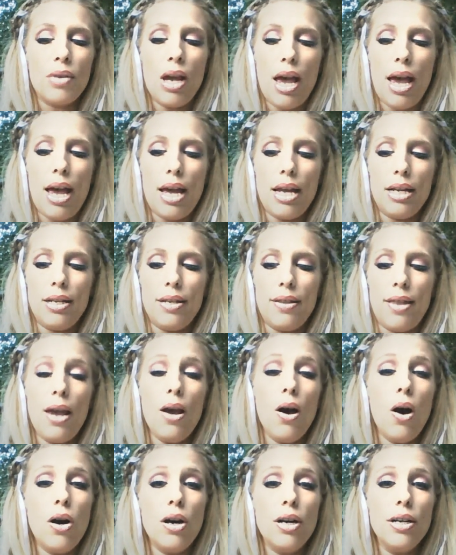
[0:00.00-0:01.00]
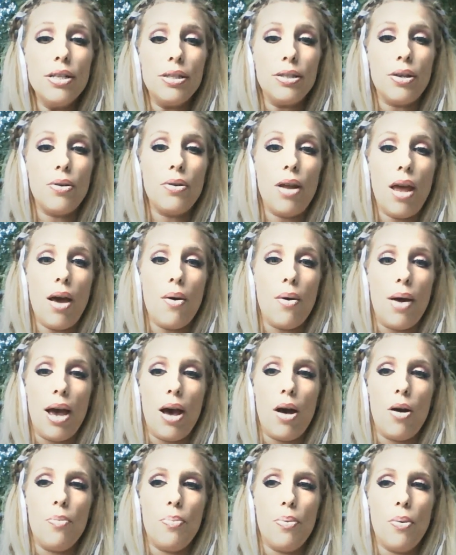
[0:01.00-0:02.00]
And they also know
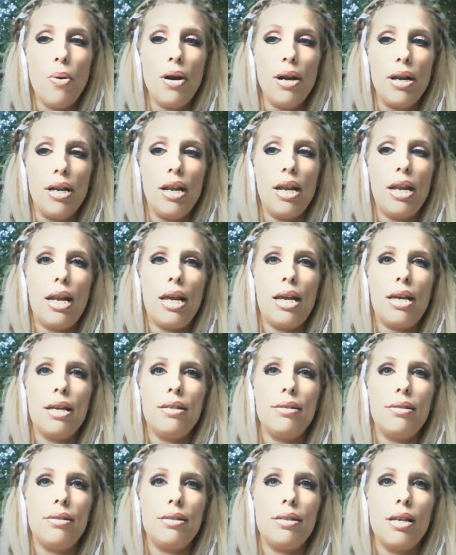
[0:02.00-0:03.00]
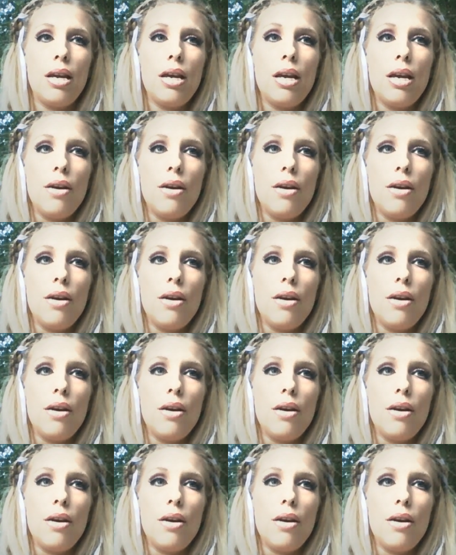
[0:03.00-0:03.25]
how important it is